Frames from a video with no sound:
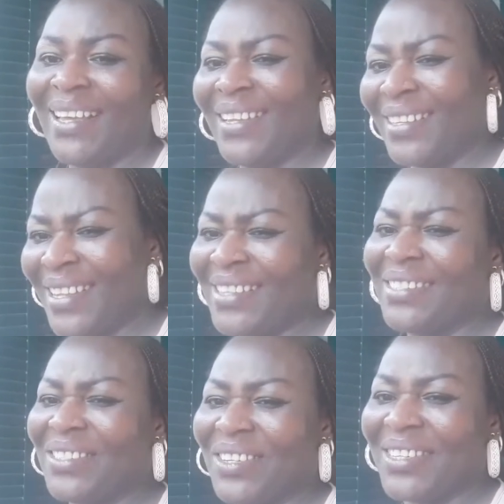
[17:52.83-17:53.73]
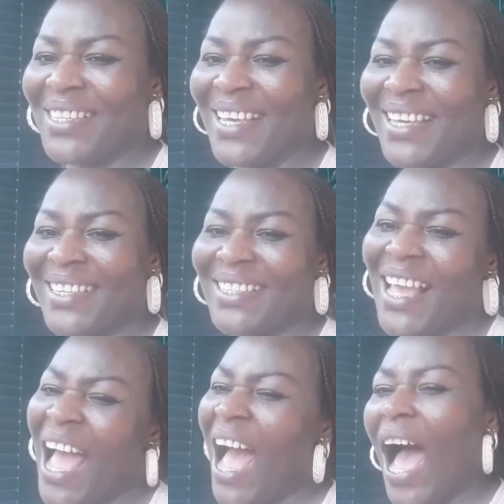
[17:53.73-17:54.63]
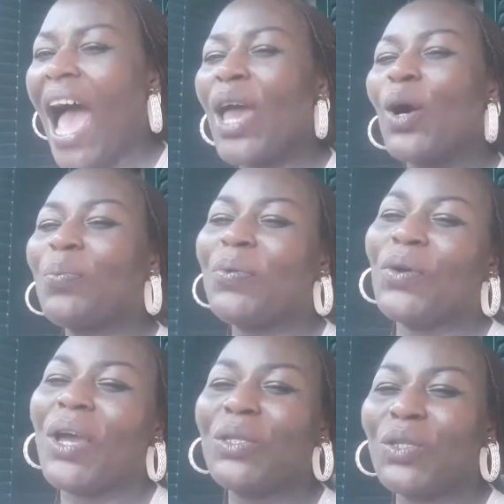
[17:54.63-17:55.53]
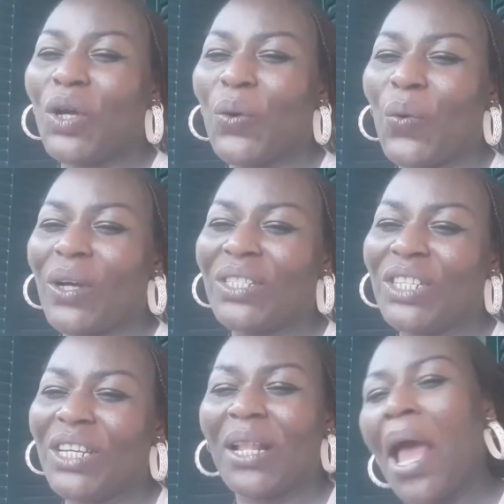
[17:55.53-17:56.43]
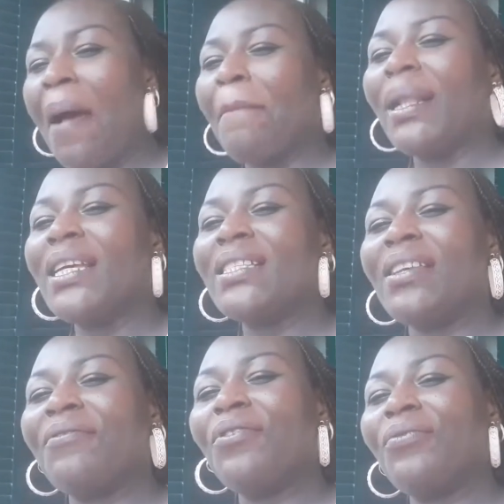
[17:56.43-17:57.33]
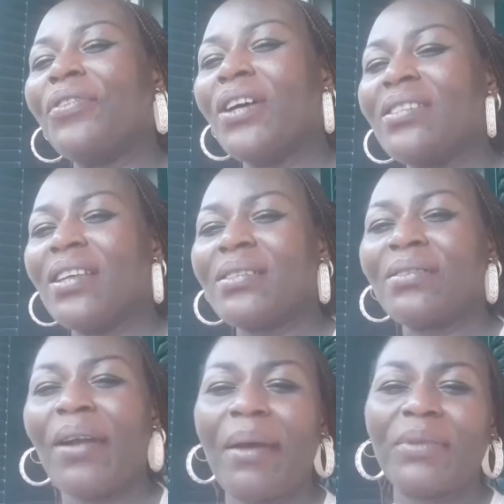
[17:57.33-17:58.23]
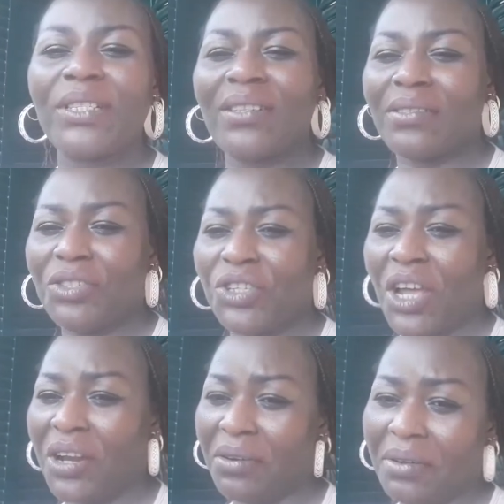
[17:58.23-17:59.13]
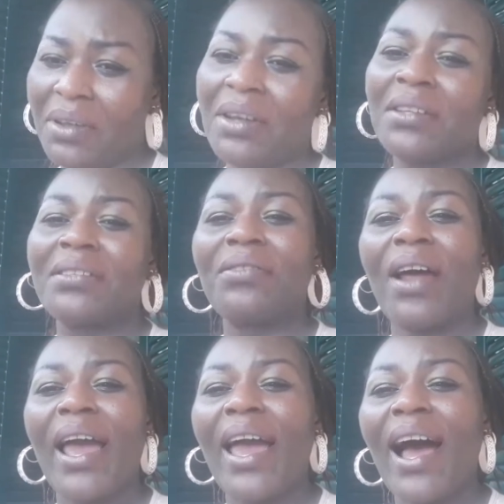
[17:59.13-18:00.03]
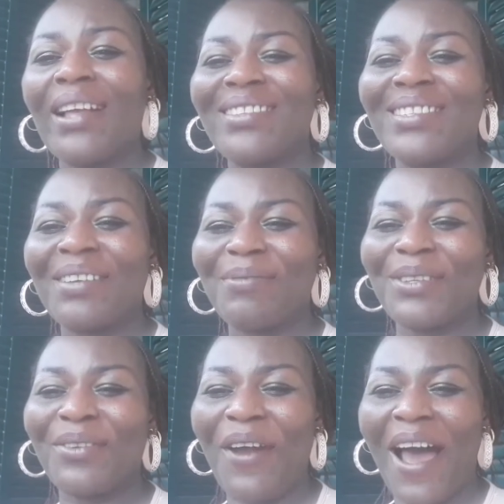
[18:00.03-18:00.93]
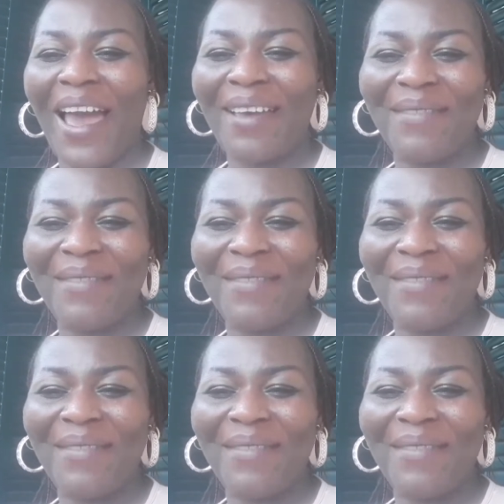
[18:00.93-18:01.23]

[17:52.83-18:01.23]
This is just it. I hope you enjoy watching. Please, if you've not subscribed to this channel, try and subscribe.